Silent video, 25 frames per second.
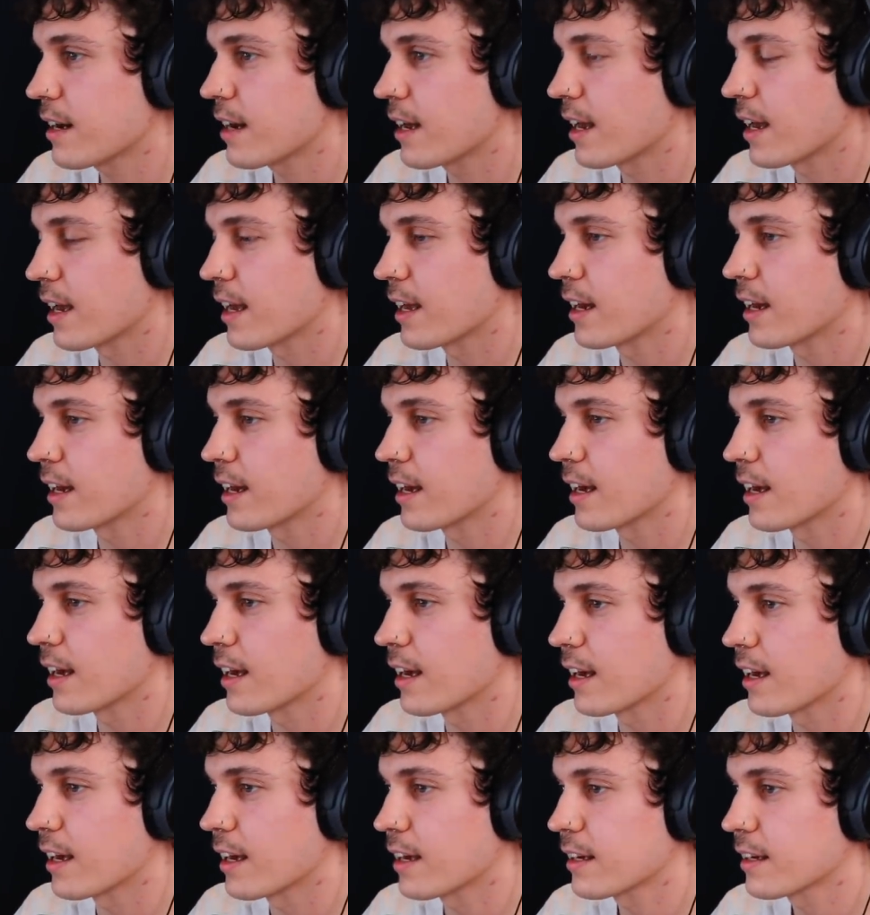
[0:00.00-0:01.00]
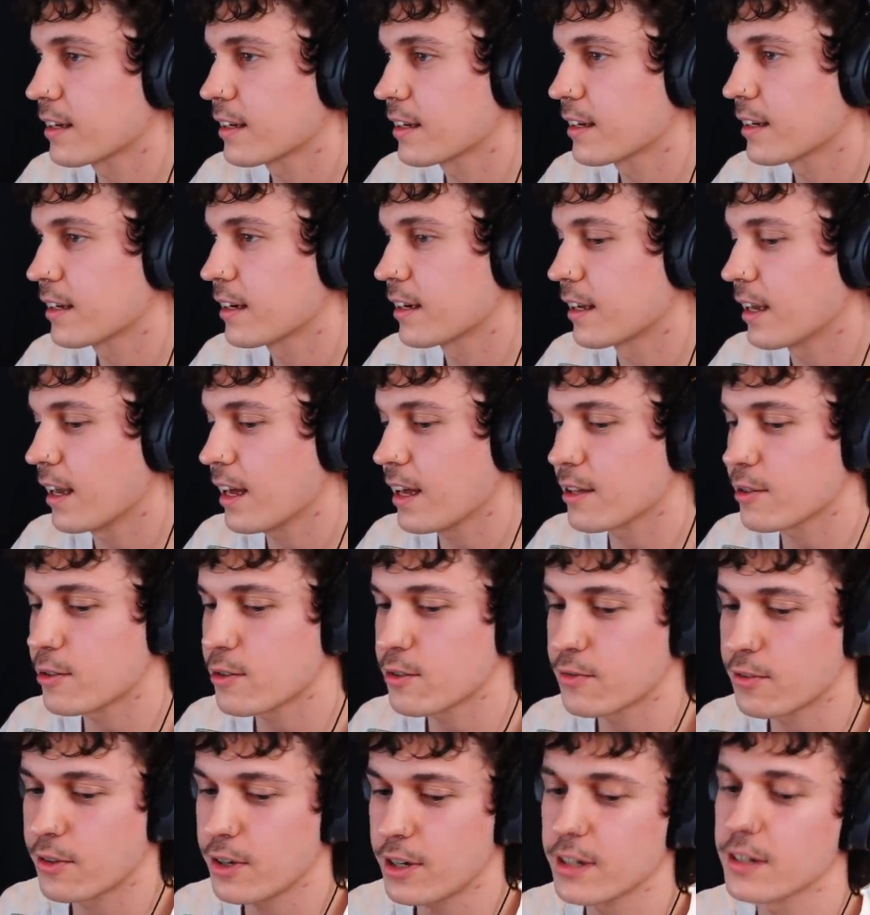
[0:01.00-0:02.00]
And mm-hmm. yeah, this is
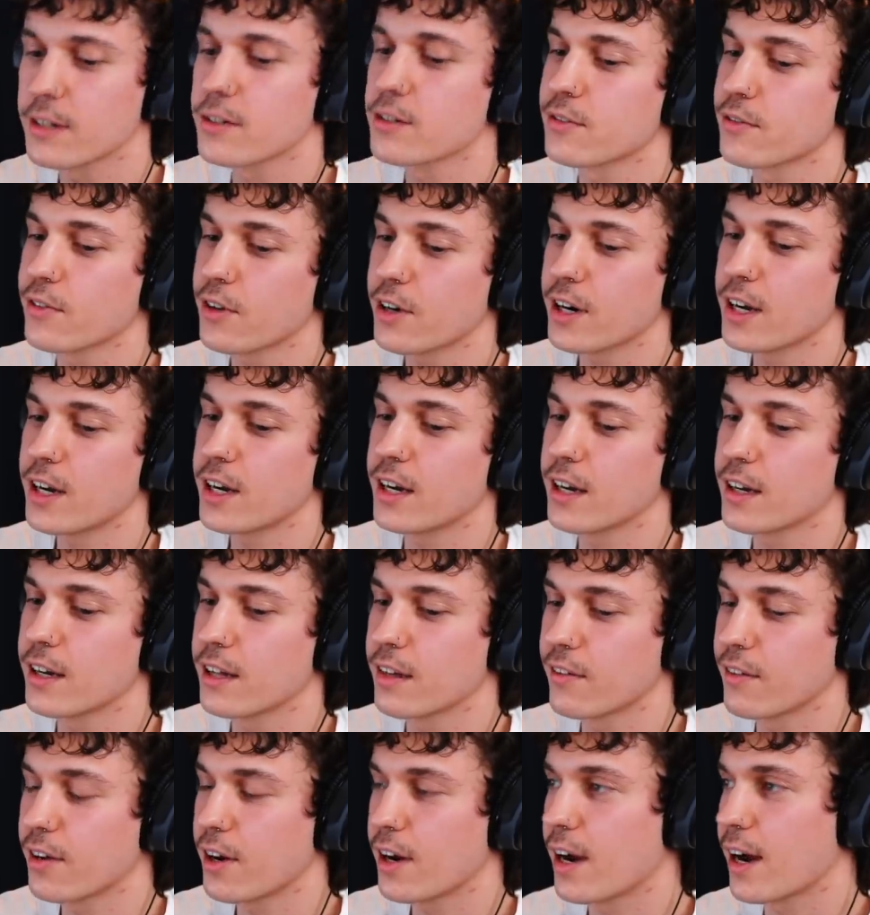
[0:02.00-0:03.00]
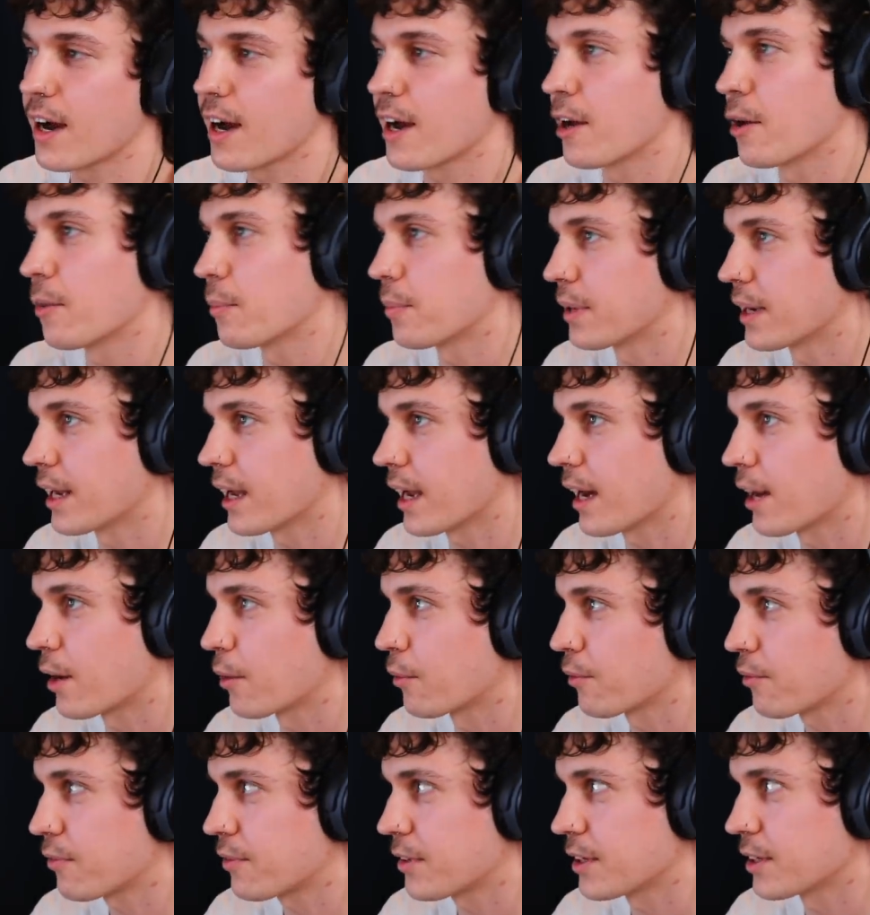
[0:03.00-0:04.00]
fun. This is very, very eye-opening. I
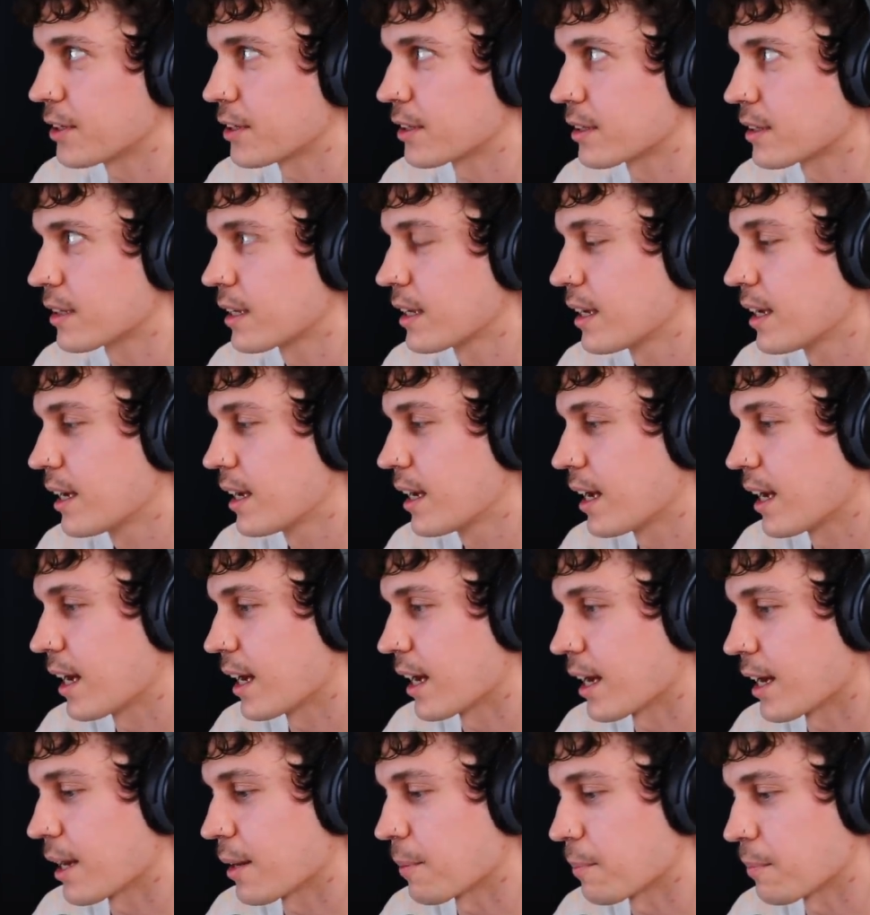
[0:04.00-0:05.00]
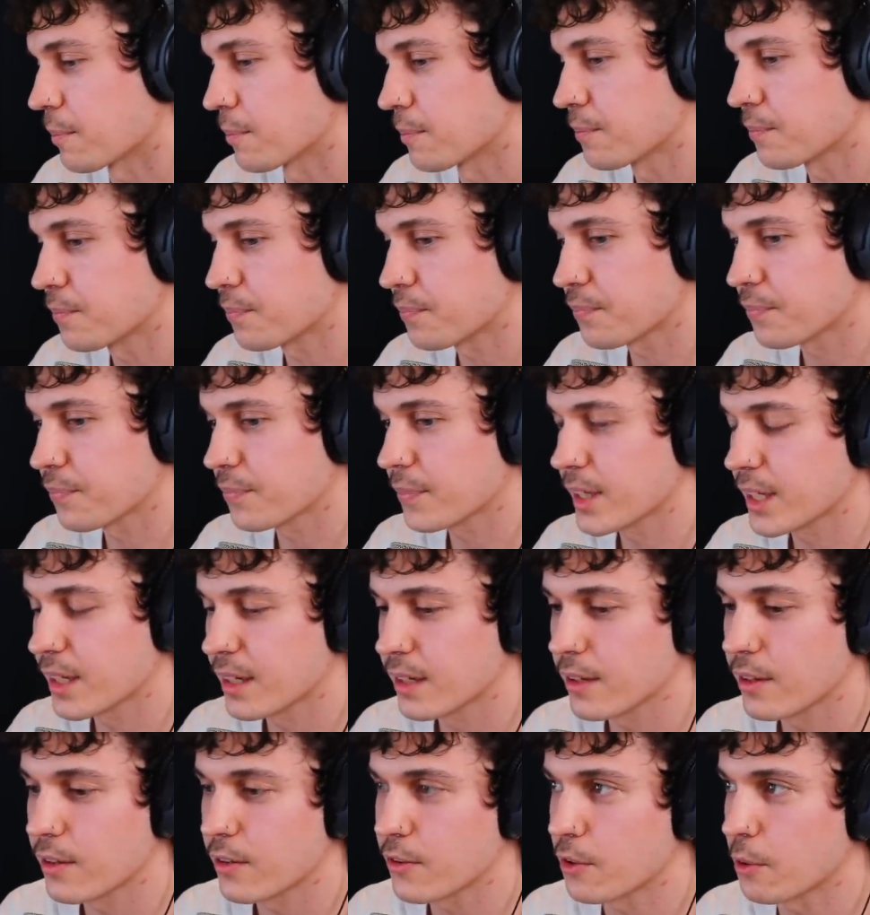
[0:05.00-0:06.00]
don't feel
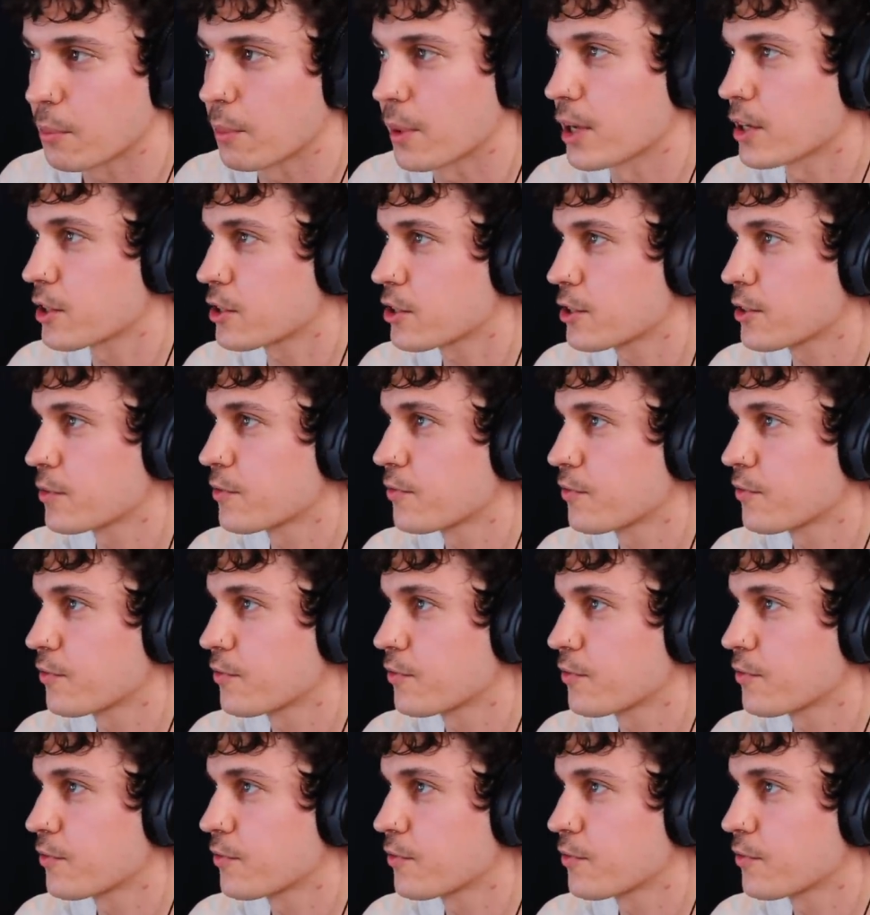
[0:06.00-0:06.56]
so much